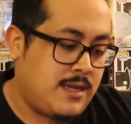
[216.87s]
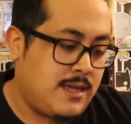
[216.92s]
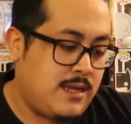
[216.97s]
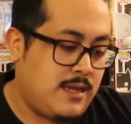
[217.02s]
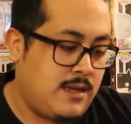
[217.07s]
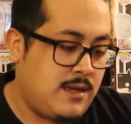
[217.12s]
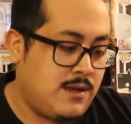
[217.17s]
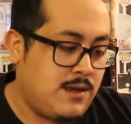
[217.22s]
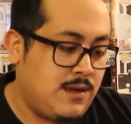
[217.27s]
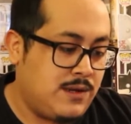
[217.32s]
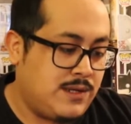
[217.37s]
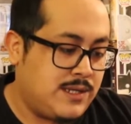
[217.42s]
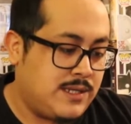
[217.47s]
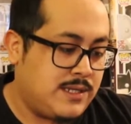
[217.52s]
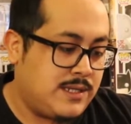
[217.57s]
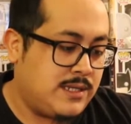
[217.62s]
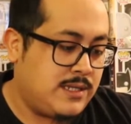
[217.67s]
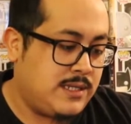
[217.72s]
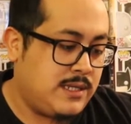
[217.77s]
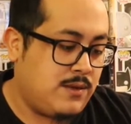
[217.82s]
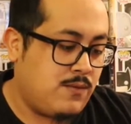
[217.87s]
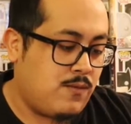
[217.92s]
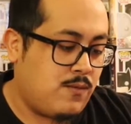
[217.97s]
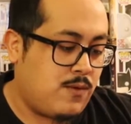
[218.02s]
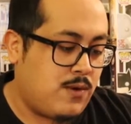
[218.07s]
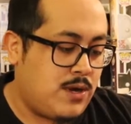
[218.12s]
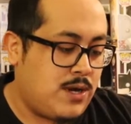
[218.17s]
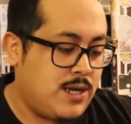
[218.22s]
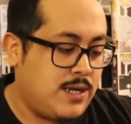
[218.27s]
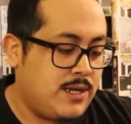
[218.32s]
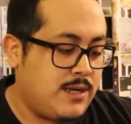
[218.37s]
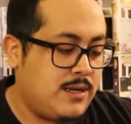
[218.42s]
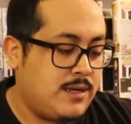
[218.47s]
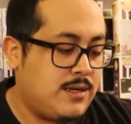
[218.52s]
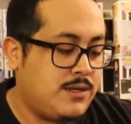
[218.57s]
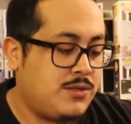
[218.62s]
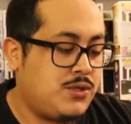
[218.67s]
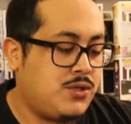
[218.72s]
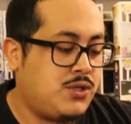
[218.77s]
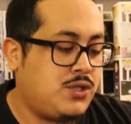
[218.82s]
here to see what
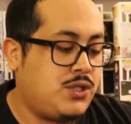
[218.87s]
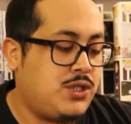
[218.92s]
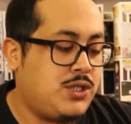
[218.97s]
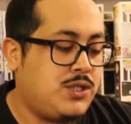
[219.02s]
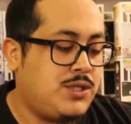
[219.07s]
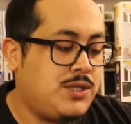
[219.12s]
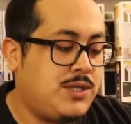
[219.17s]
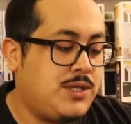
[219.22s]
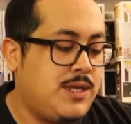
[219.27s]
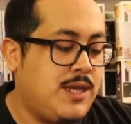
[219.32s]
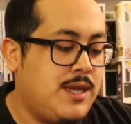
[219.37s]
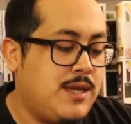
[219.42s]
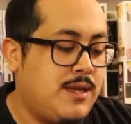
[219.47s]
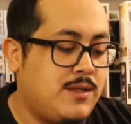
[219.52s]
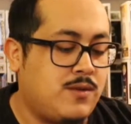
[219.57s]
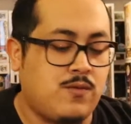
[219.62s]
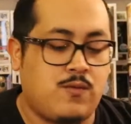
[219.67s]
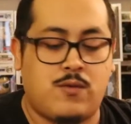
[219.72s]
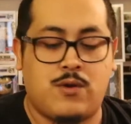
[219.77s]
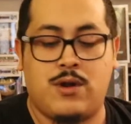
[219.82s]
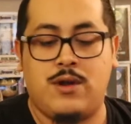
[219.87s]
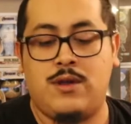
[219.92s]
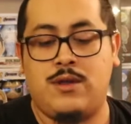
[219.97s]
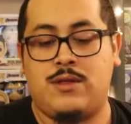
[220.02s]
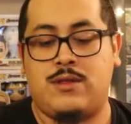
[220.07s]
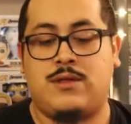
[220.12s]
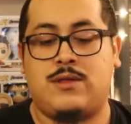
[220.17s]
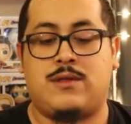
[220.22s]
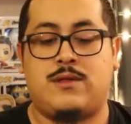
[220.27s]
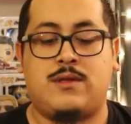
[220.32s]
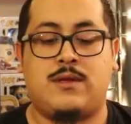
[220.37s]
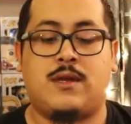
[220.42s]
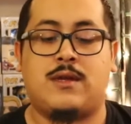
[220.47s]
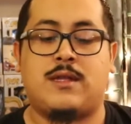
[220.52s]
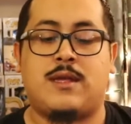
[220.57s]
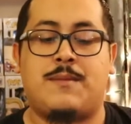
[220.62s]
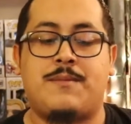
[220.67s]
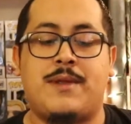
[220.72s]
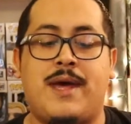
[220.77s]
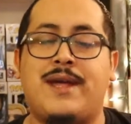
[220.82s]
she is worth
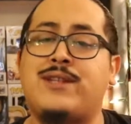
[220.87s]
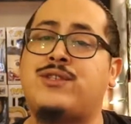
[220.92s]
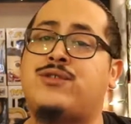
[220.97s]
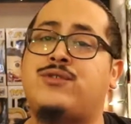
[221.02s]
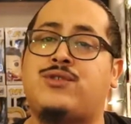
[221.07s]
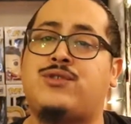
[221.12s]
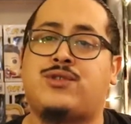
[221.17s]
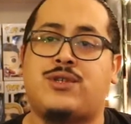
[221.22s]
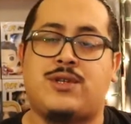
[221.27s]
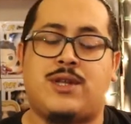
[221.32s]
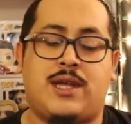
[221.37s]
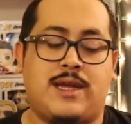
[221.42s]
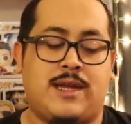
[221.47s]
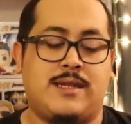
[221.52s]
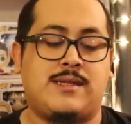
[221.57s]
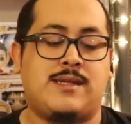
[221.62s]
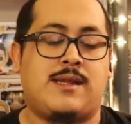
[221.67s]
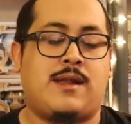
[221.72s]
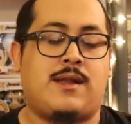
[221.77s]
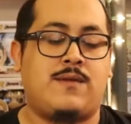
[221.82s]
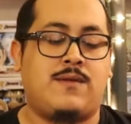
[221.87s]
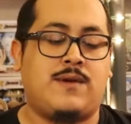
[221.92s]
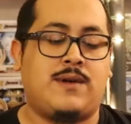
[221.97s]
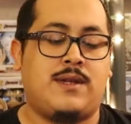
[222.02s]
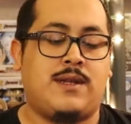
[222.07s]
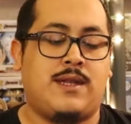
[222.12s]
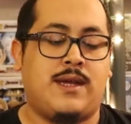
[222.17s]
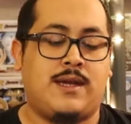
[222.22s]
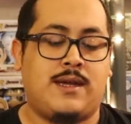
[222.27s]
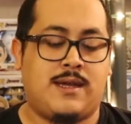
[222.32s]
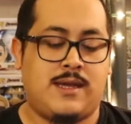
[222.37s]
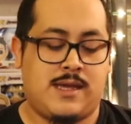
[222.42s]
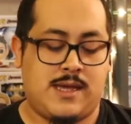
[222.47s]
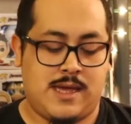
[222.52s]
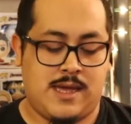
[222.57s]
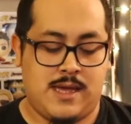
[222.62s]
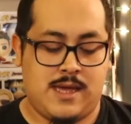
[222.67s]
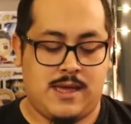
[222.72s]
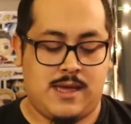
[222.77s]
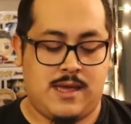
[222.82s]
because I'm not too sure. Like I said, I don't collect
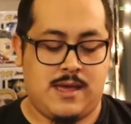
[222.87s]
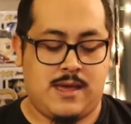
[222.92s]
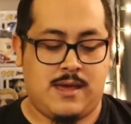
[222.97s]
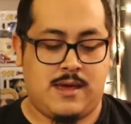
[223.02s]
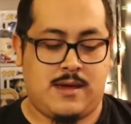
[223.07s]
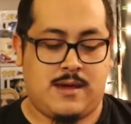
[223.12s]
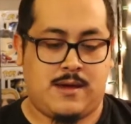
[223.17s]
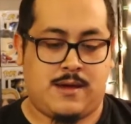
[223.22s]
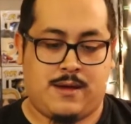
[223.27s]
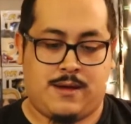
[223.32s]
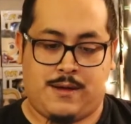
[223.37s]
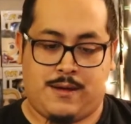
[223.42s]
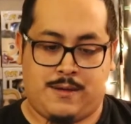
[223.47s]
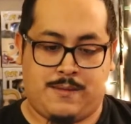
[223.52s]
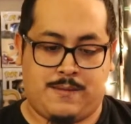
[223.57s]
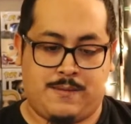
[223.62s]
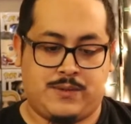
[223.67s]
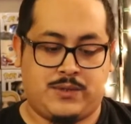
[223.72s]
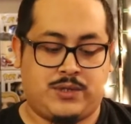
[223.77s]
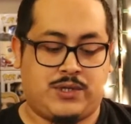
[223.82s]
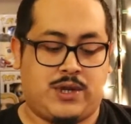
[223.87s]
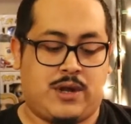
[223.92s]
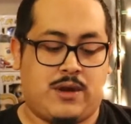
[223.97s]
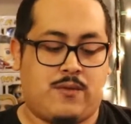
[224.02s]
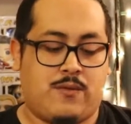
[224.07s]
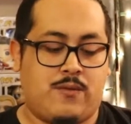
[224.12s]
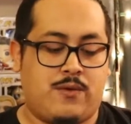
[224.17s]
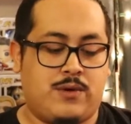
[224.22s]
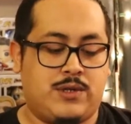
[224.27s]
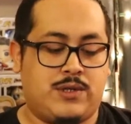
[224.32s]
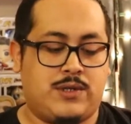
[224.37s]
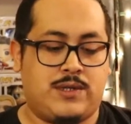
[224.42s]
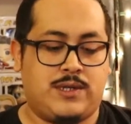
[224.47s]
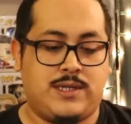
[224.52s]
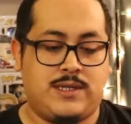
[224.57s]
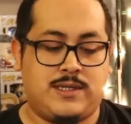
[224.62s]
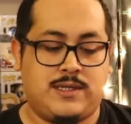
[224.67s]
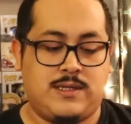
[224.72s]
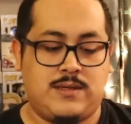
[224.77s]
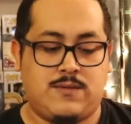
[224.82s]
um, Star Wars. So
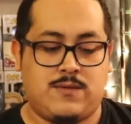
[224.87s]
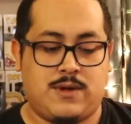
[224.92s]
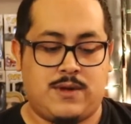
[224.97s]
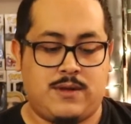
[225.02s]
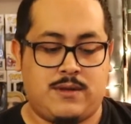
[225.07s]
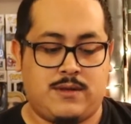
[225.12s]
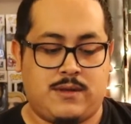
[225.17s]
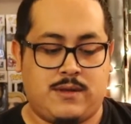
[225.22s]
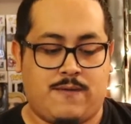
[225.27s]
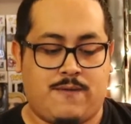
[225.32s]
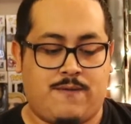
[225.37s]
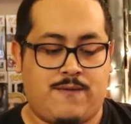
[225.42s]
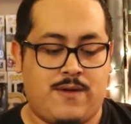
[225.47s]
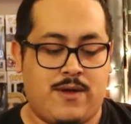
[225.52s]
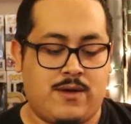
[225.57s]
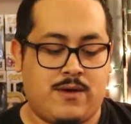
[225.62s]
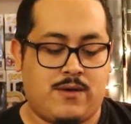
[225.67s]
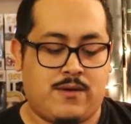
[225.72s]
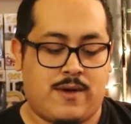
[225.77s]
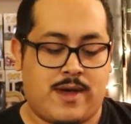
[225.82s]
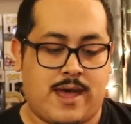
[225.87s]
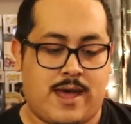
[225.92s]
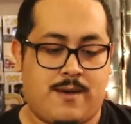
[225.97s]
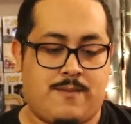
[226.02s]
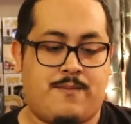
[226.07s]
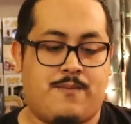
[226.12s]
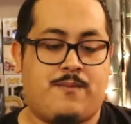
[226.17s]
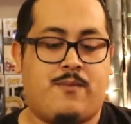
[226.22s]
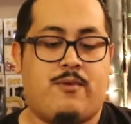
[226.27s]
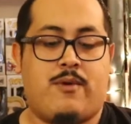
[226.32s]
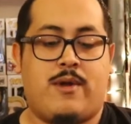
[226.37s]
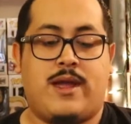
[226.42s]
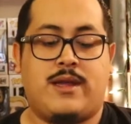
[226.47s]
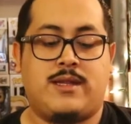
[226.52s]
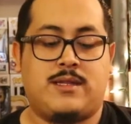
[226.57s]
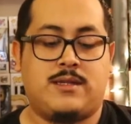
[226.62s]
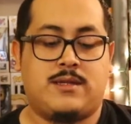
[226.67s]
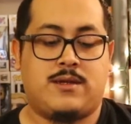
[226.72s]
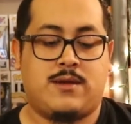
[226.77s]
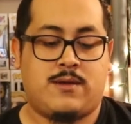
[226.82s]
let's see what the Funko app
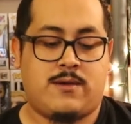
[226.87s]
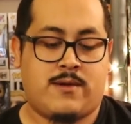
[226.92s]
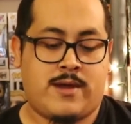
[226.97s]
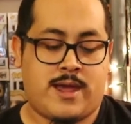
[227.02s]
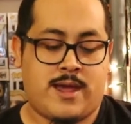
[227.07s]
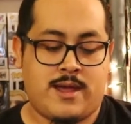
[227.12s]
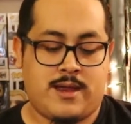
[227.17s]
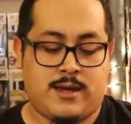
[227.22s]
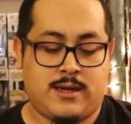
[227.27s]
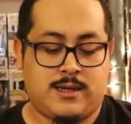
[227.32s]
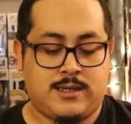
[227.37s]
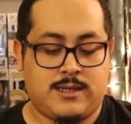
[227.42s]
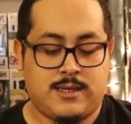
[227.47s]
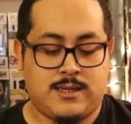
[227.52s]
prices her at.